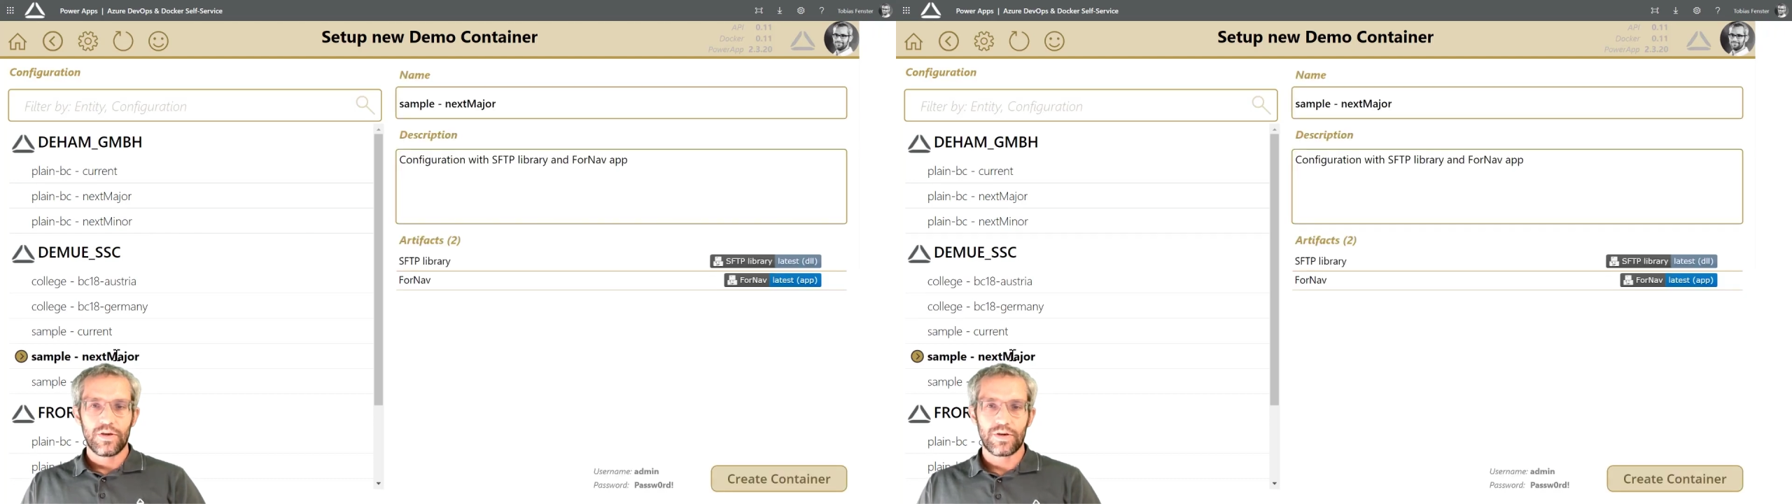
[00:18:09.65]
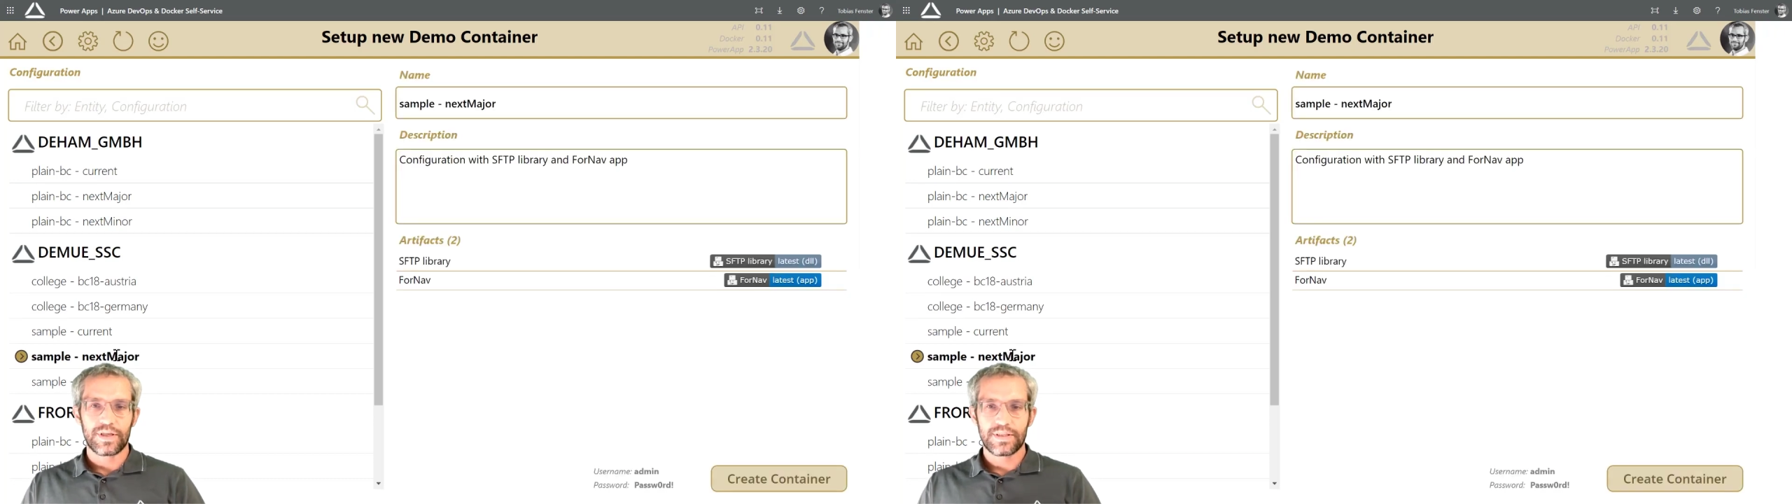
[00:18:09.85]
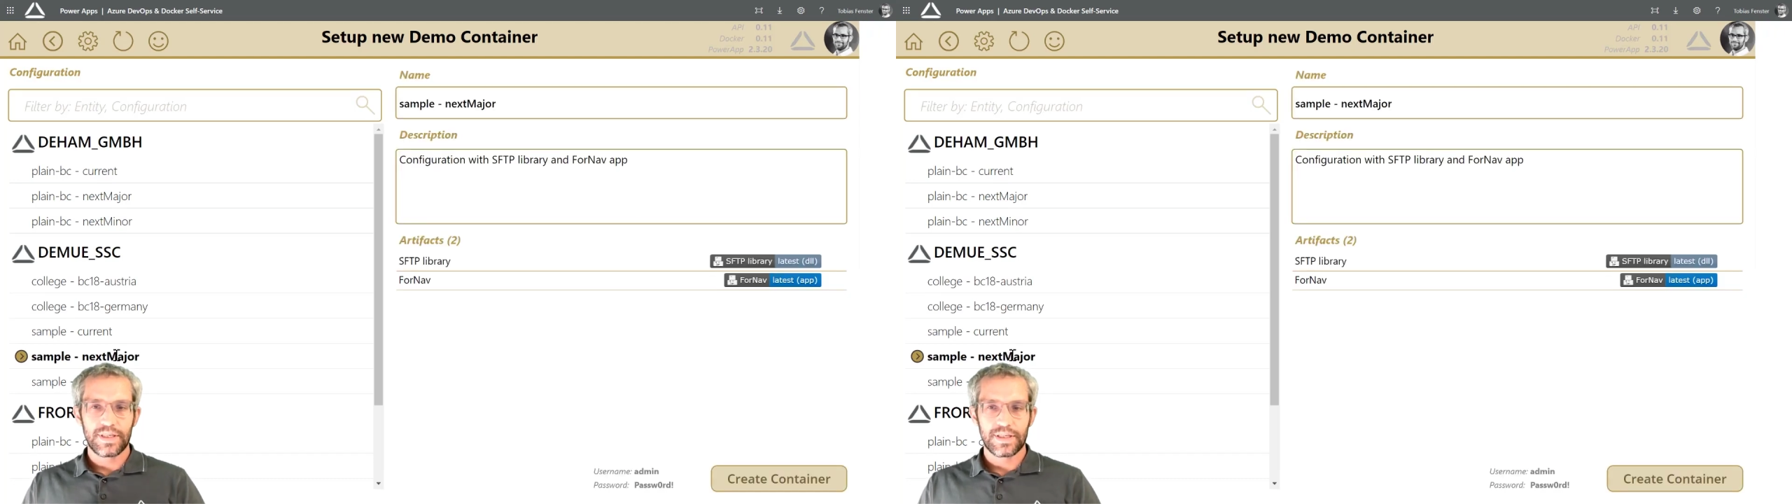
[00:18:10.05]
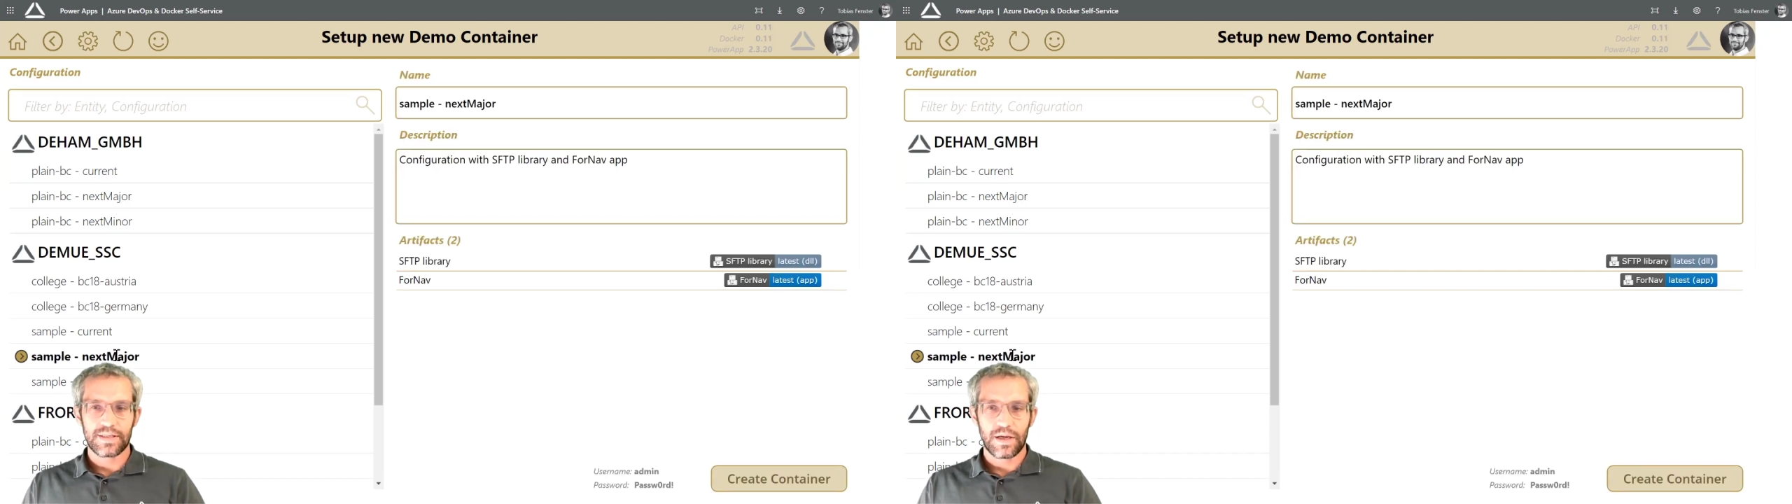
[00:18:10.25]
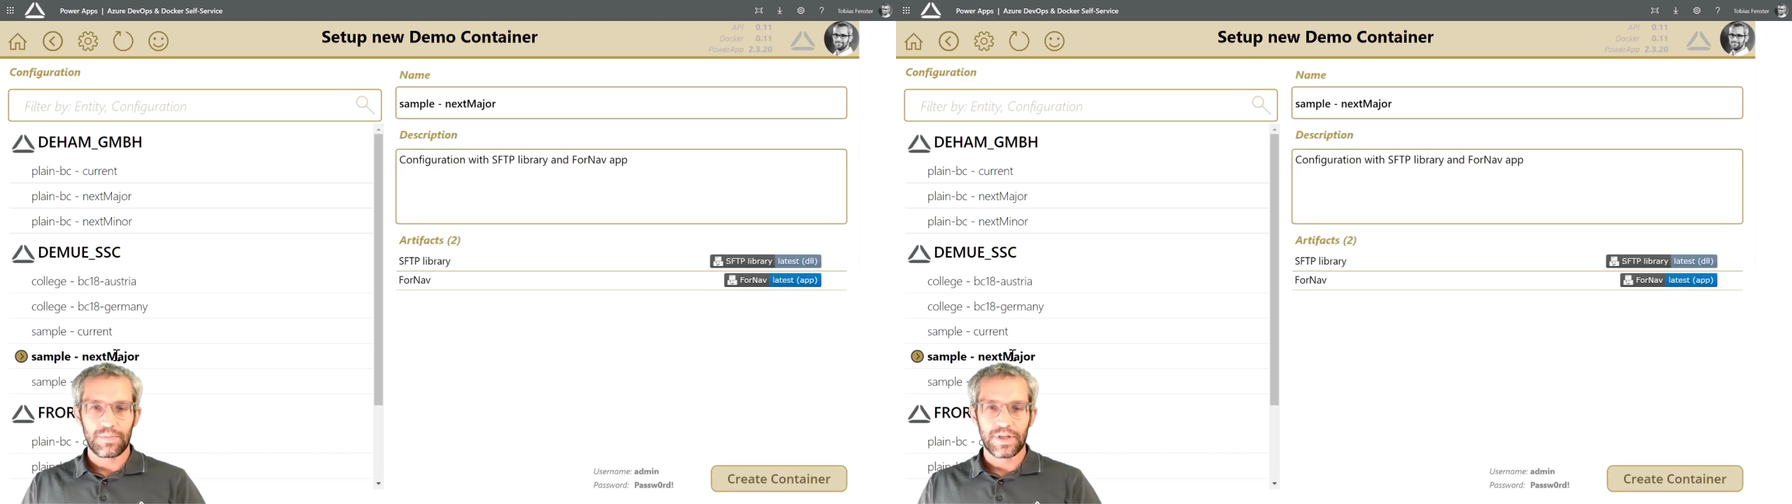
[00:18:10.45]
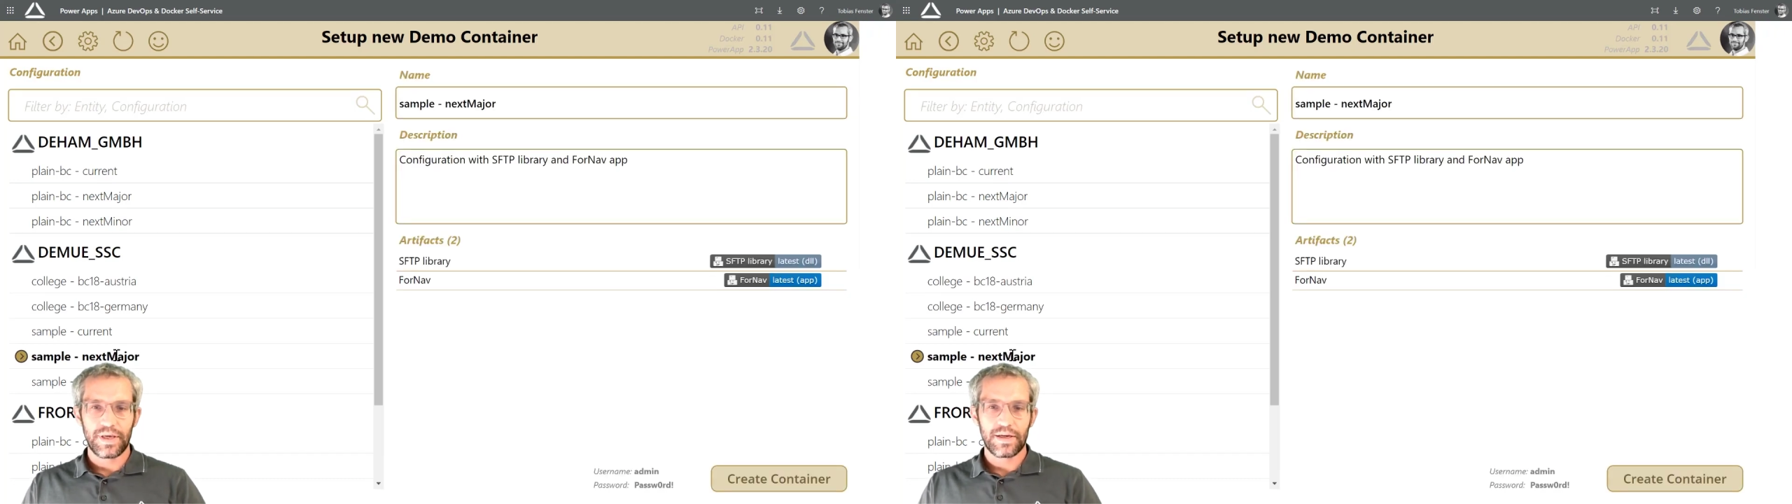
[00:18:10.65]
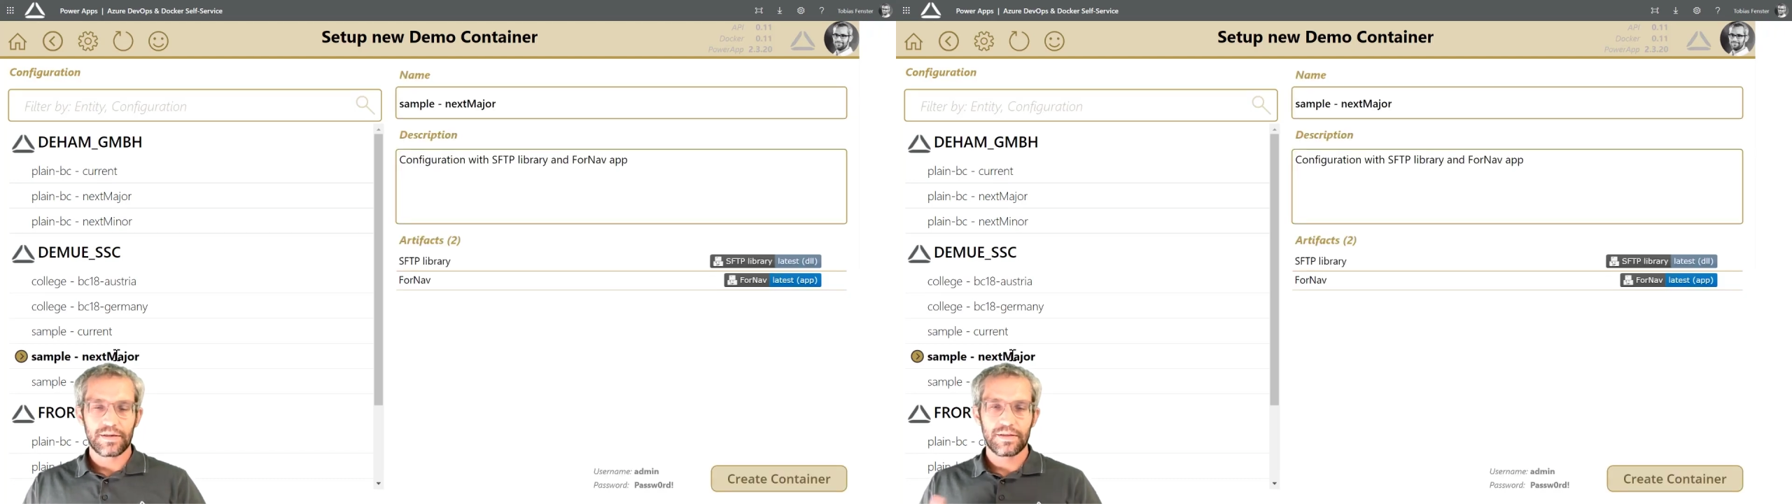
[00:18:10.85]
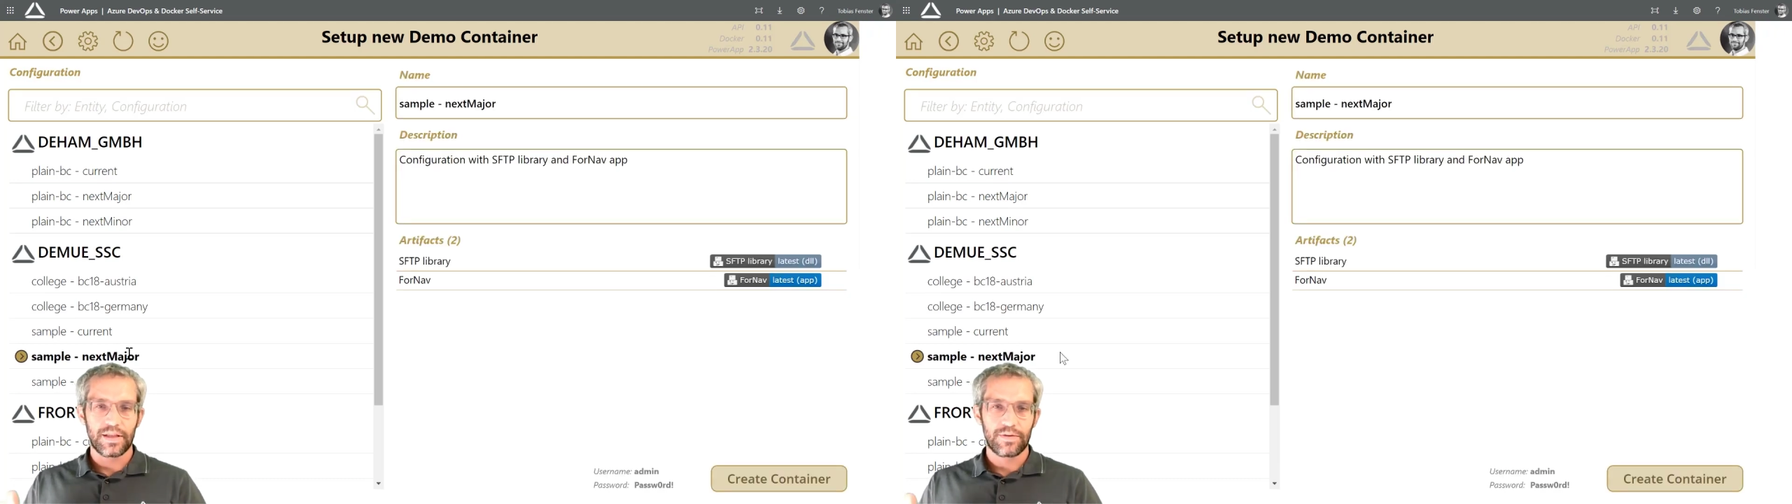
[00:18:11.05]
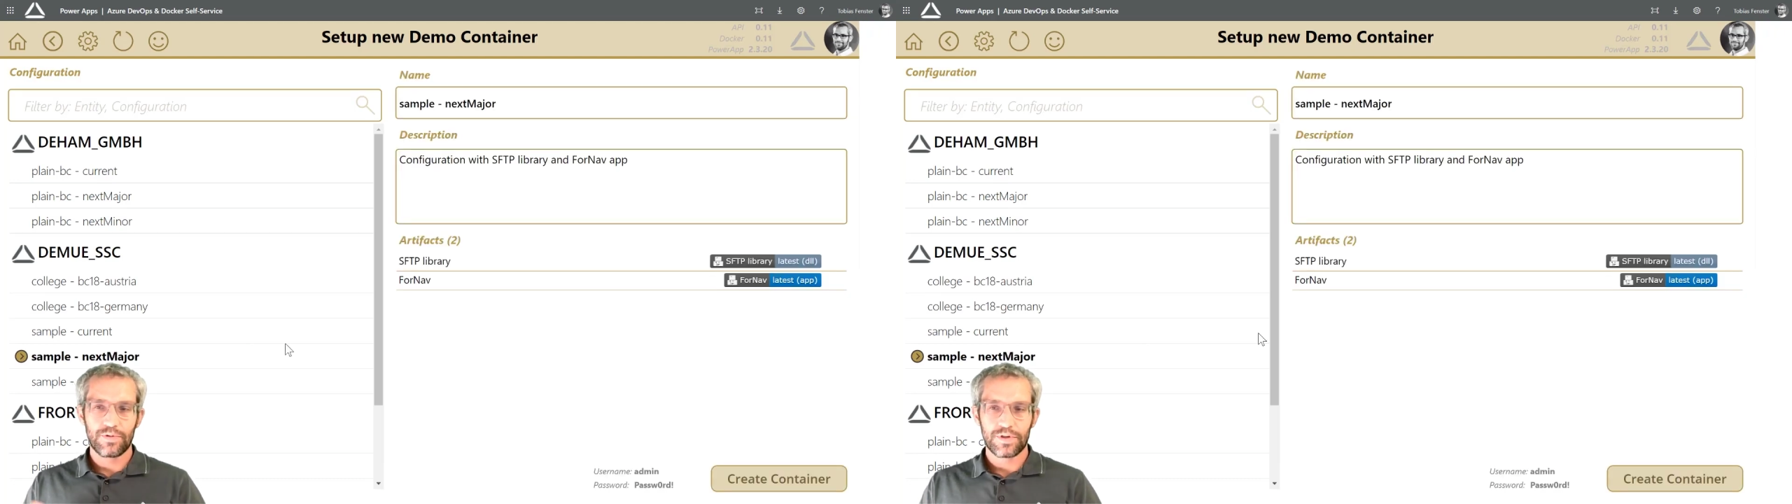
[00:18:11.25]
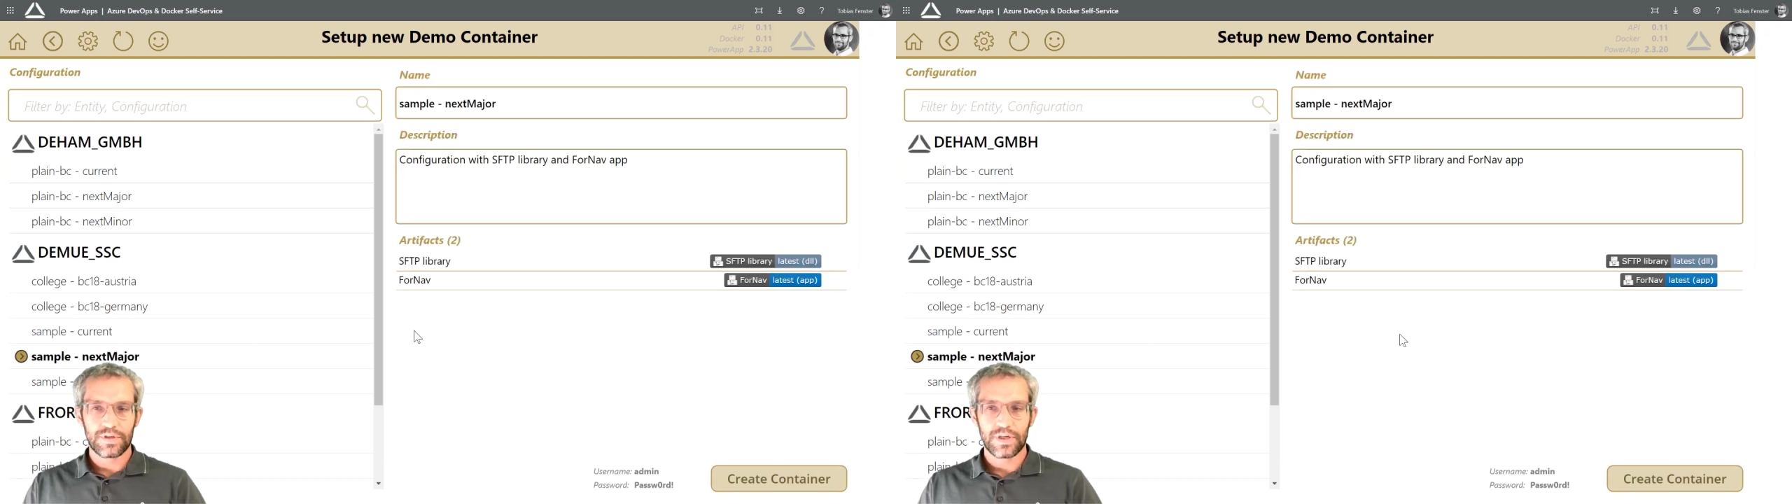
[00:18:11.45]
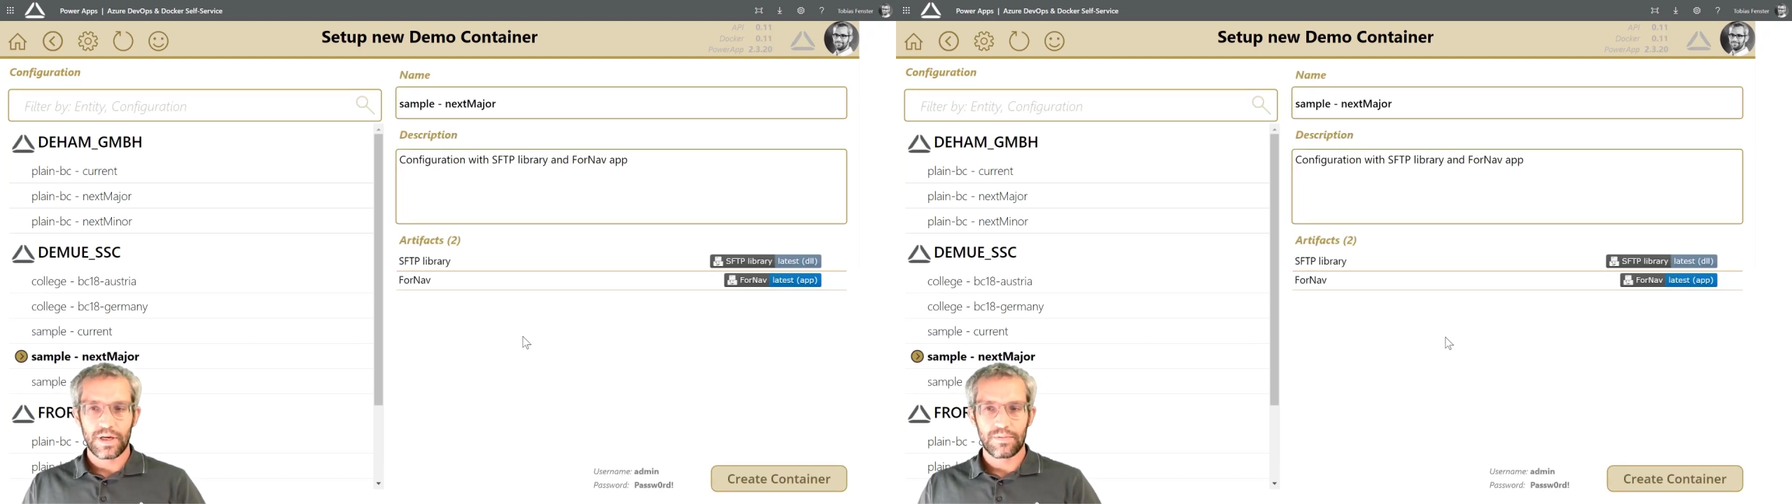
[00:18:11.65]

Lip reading: You can see a sample here that would